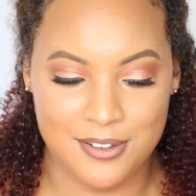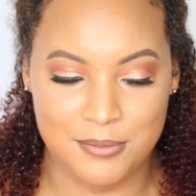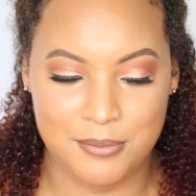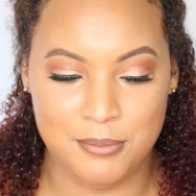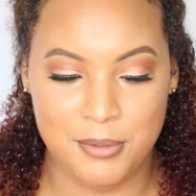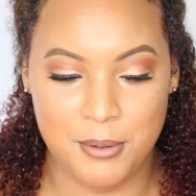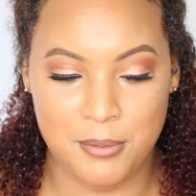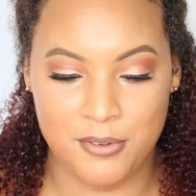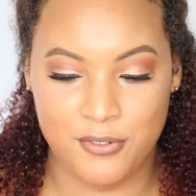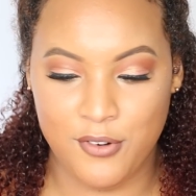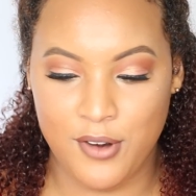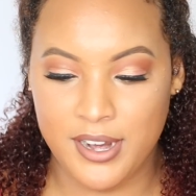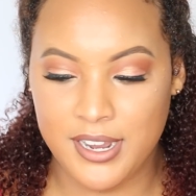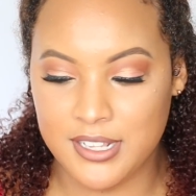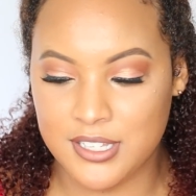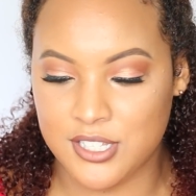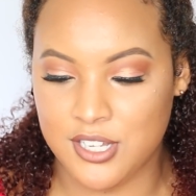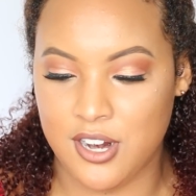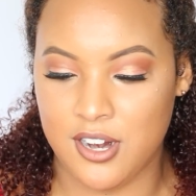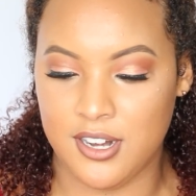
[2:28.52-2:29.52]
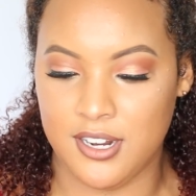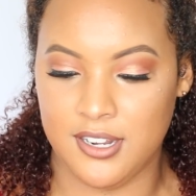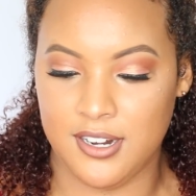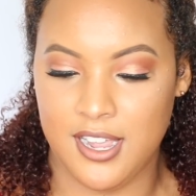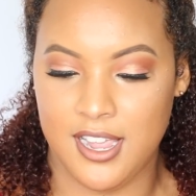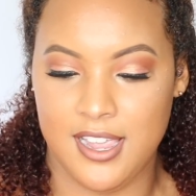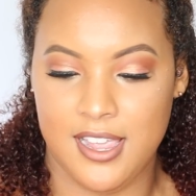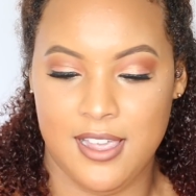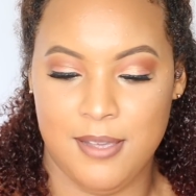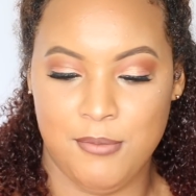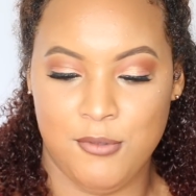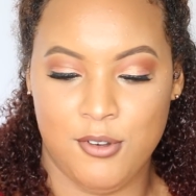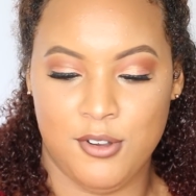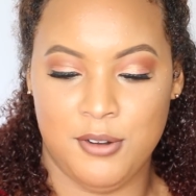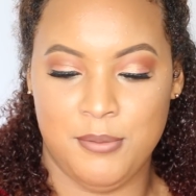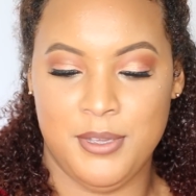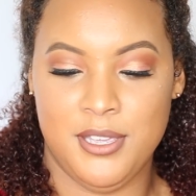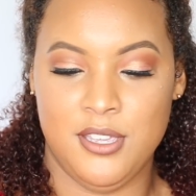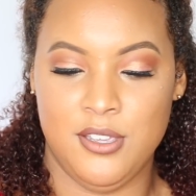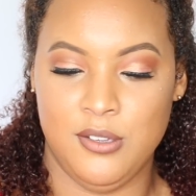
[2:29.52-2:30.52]
But before I get started, I am going
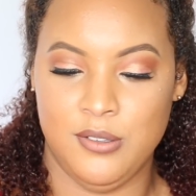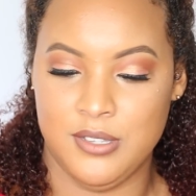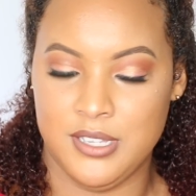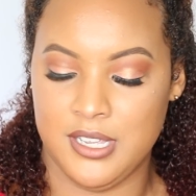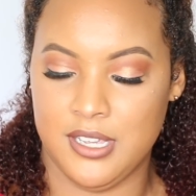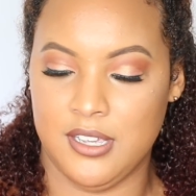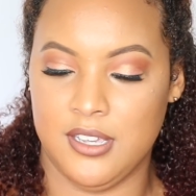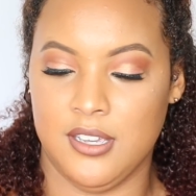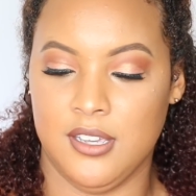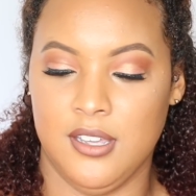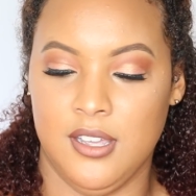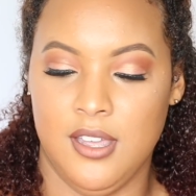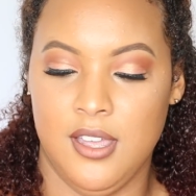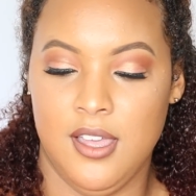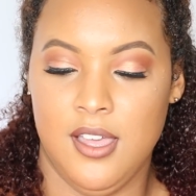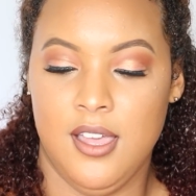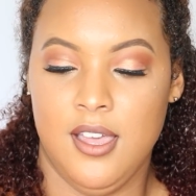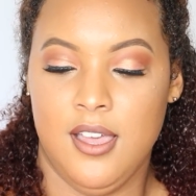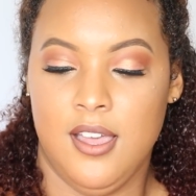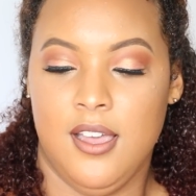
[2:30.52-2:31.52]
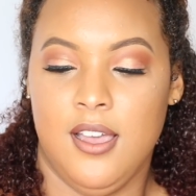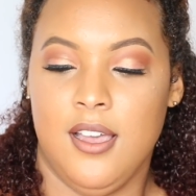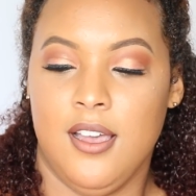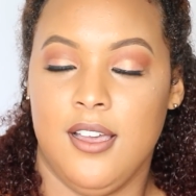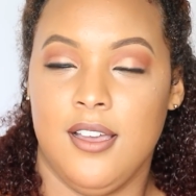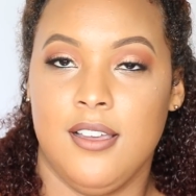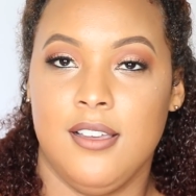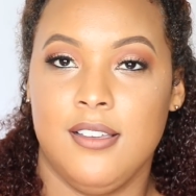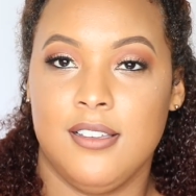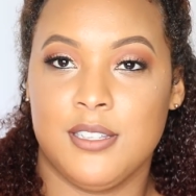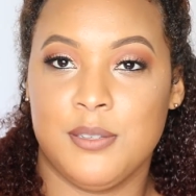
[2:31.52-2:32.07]
to be using a